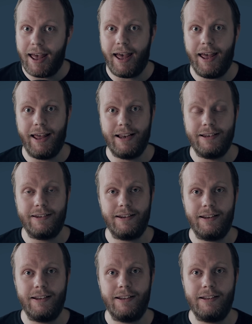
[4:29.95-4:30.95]
and
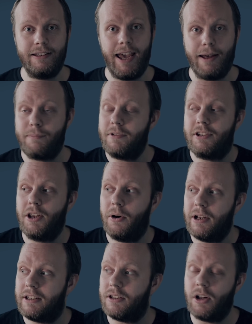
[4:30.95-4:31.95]
yeah, so
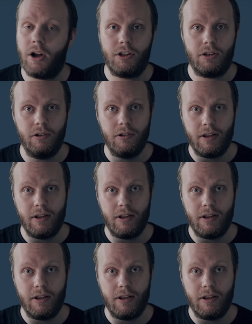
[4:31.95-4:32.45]
it's not